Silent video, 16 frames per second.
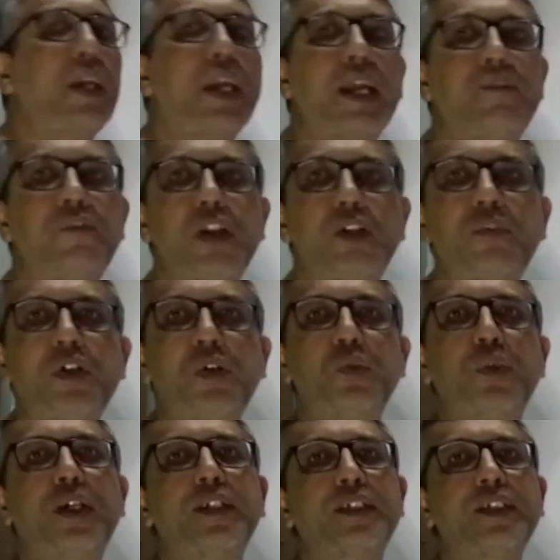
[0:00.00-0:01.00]
would be available
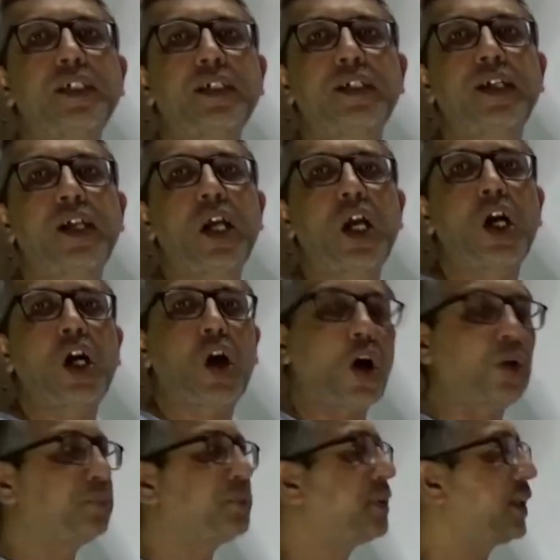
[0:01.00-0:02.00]
to as an
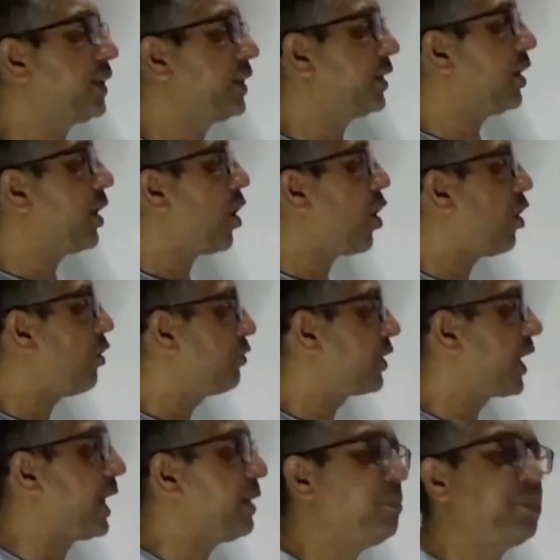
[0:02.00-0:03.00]
object
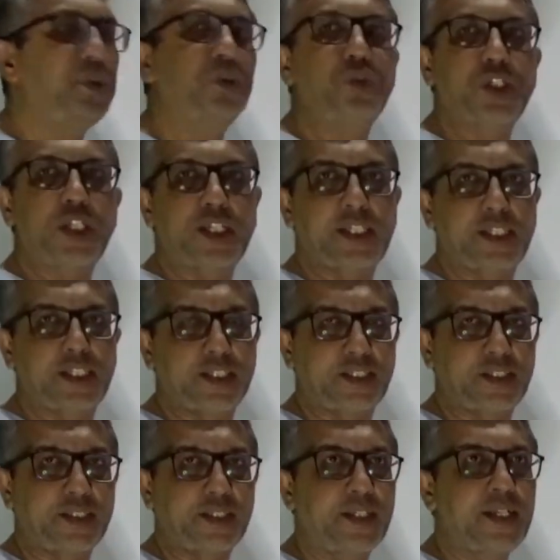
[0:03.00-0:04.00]
of type user here.
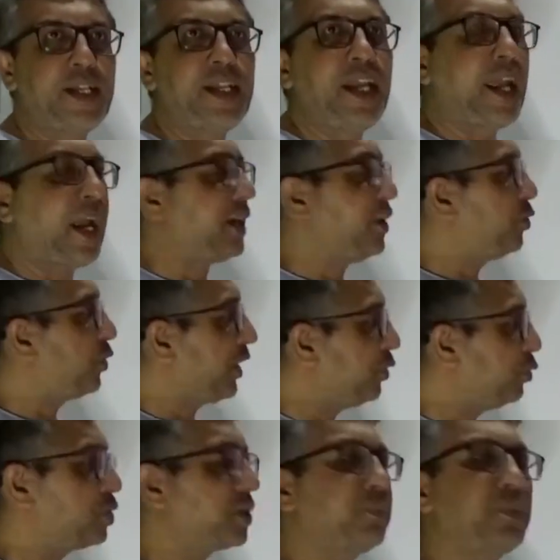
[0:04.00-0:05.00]
And you
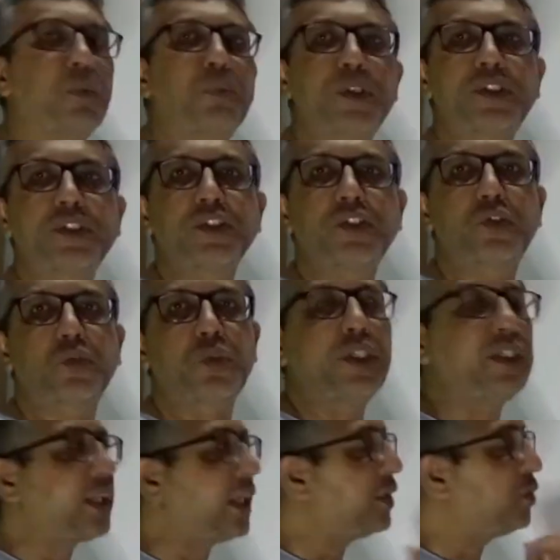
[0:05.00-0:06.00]
can do some operations to
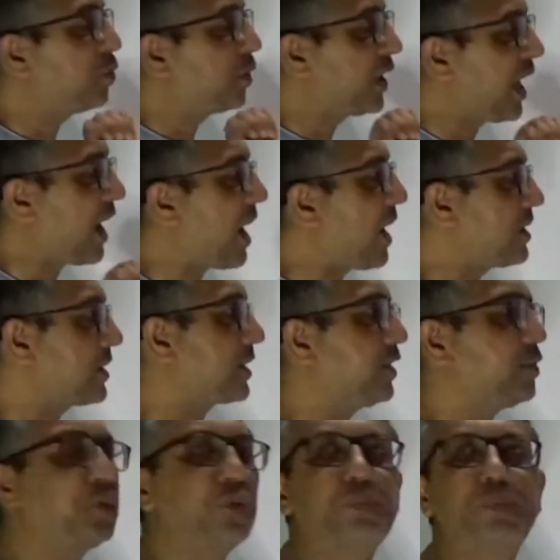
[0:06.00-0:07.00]
it and you can
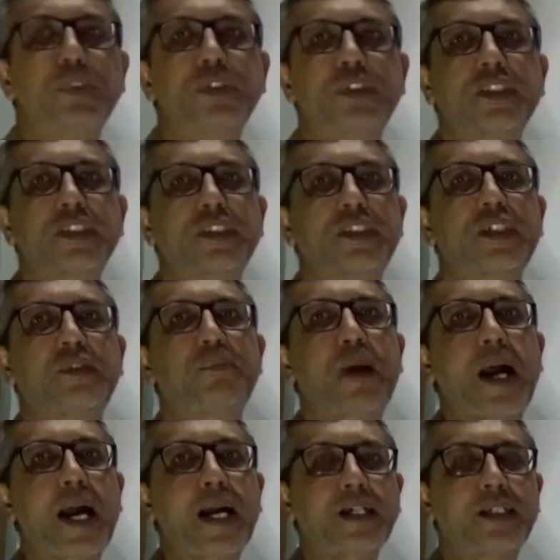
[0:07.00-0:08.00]
ask it to persist it
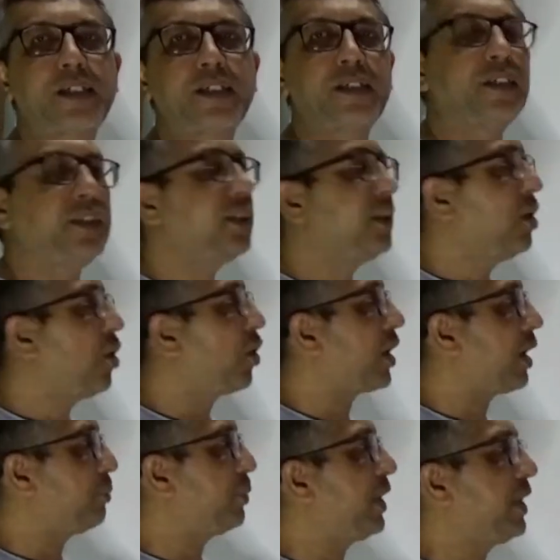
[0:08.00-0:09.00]
back
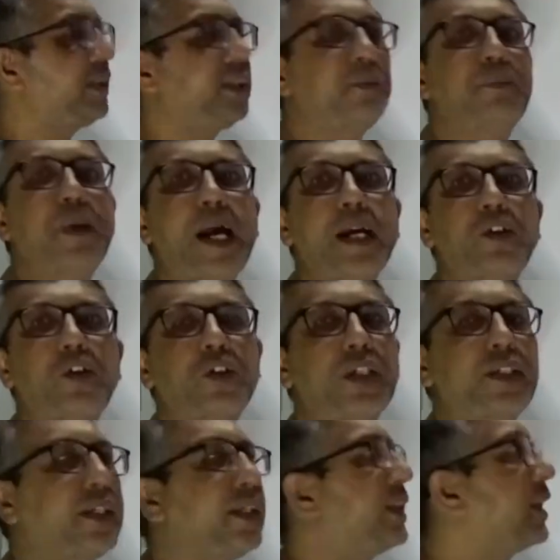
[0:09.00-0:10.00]
or update it back on the